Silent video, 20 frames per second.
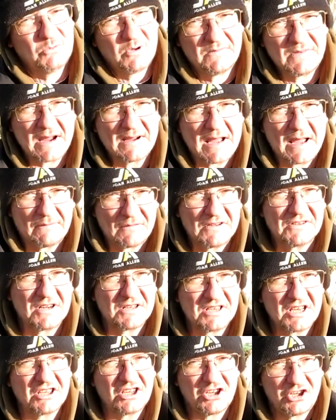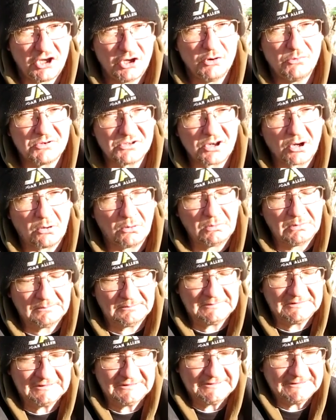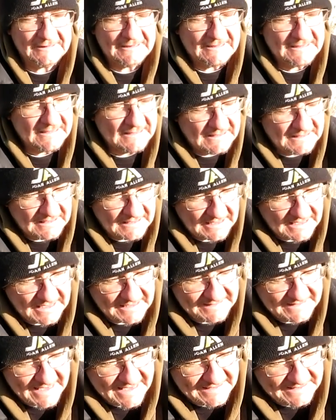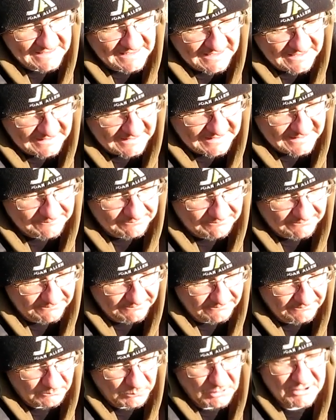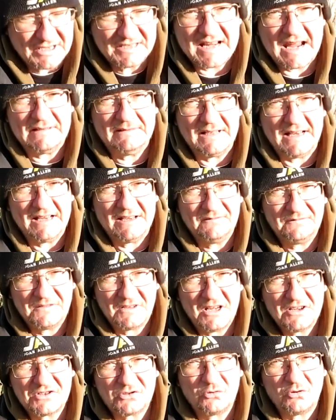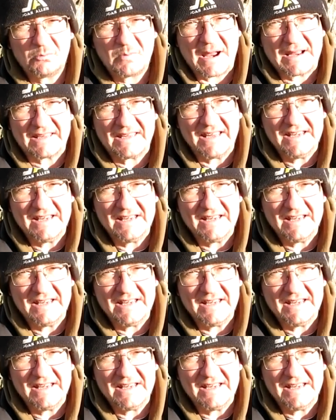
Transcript: without having to dig a huge hole. and then put it down there, fill the soil back